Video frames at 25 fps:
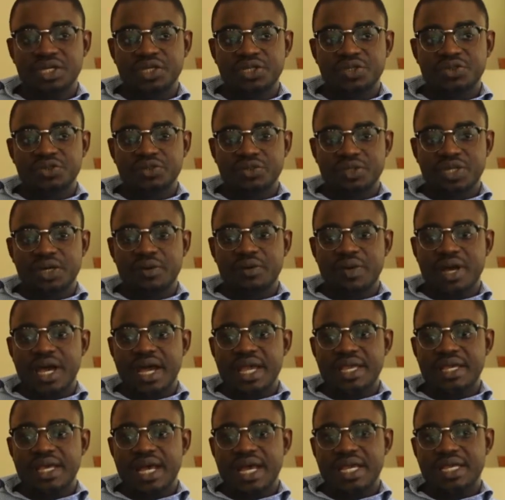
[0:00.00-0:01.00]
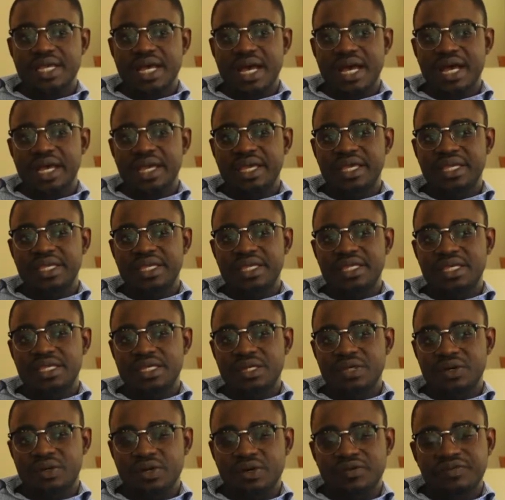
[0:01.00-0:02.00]
So now I
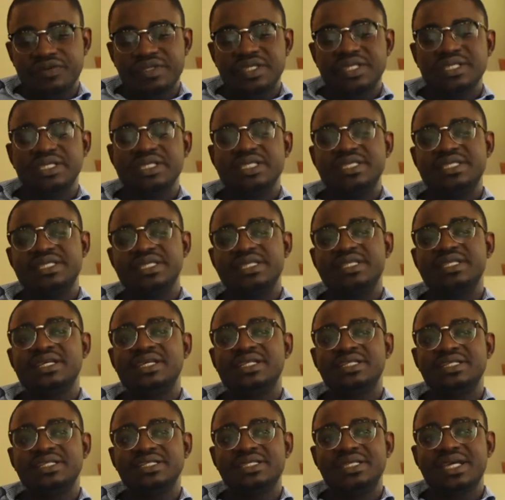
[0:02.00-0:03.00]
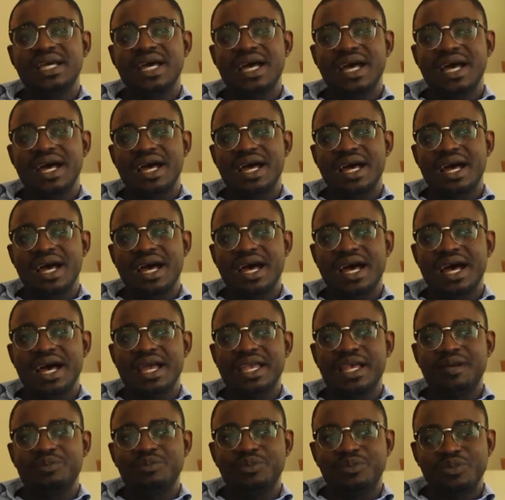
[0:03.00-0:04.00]
confidently say that I
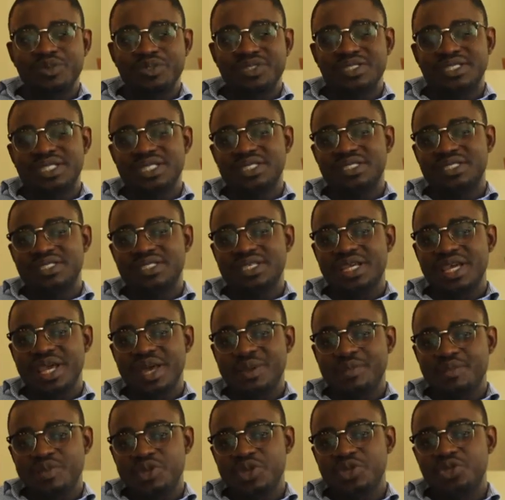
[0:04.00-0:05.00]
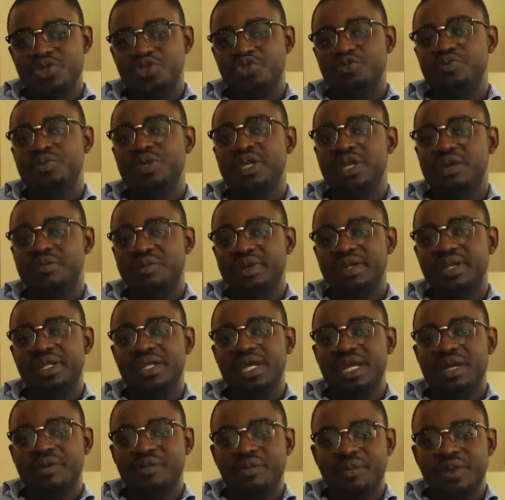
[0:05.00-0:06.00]
am not just a mere shoemaker, but then
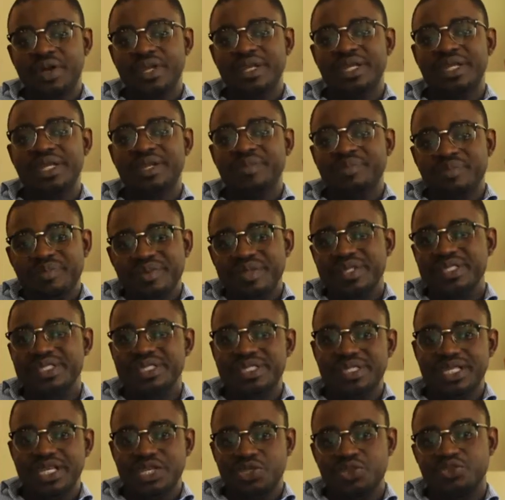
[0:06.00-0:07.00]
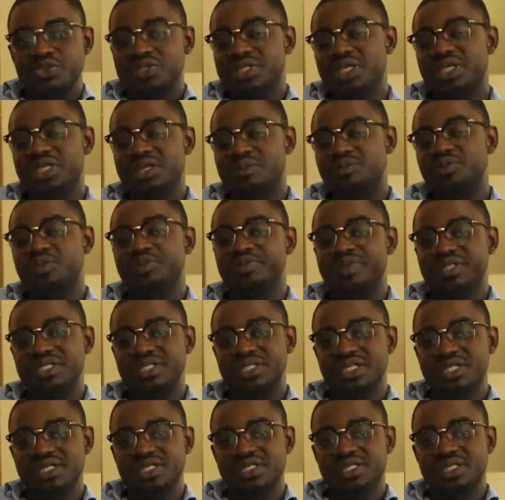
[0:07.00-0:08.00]
I am running and building a sustainable
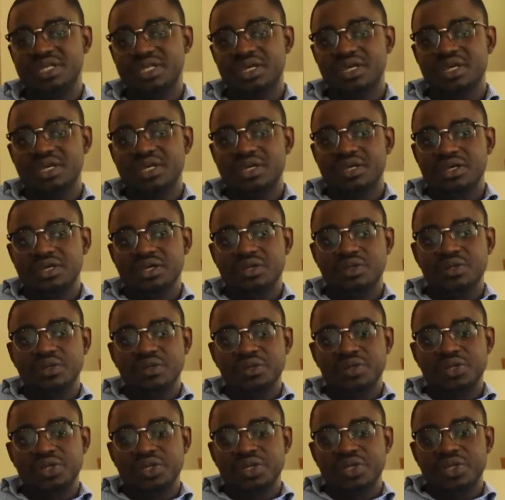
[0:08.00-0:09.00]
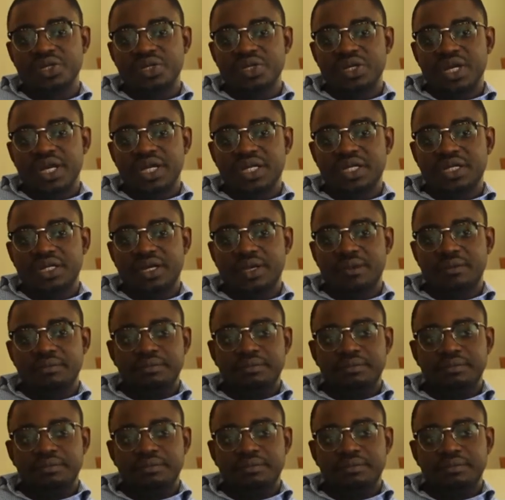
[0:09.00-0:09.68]
business, you know. And